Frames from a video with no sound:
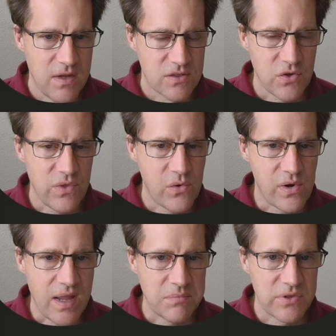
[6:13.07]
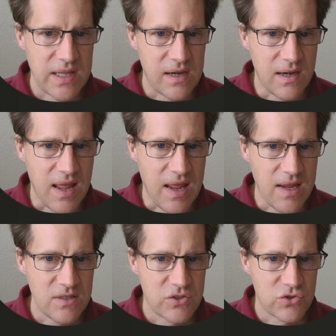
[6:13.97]
So they were able to get an
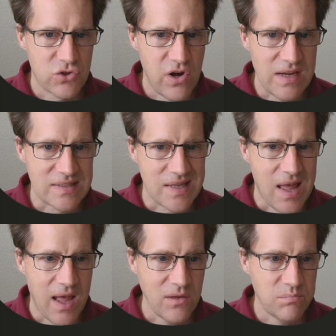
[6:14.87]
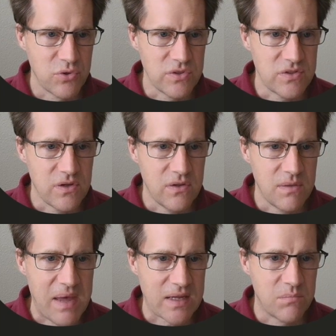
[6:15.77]
ace trace output on the
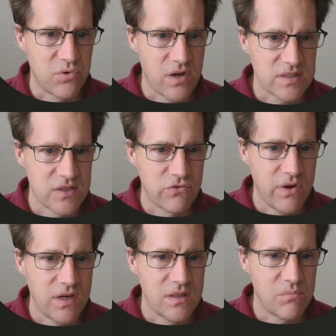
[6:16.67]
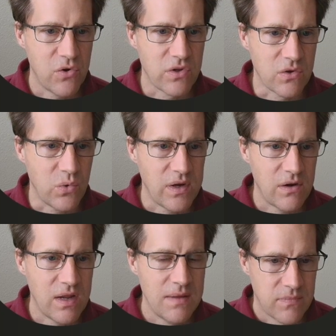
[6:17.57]
backend process running the broken
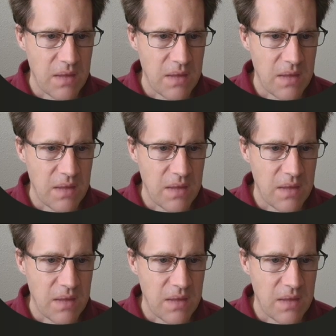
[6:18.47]
query.